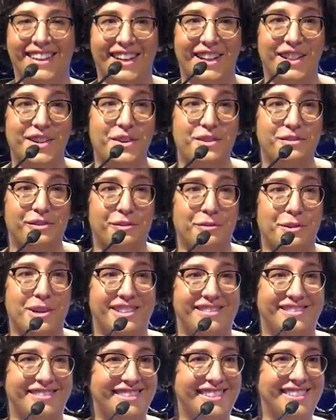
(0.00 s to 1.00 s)
Hello,
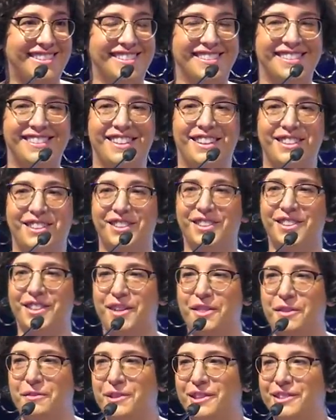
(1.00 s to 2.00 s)
everyone. This is such
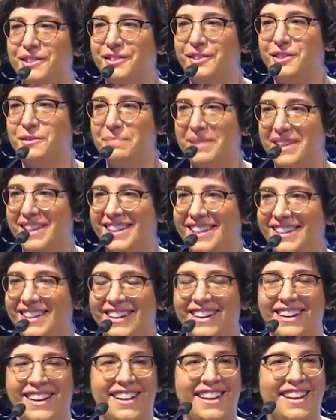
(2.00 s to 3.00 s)
a thrill to be
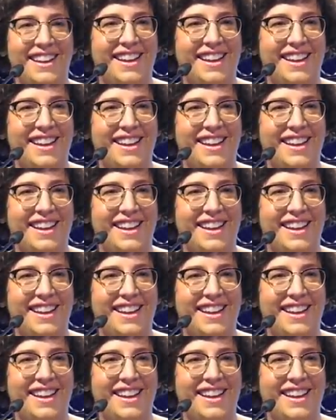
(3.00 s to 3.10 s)
here.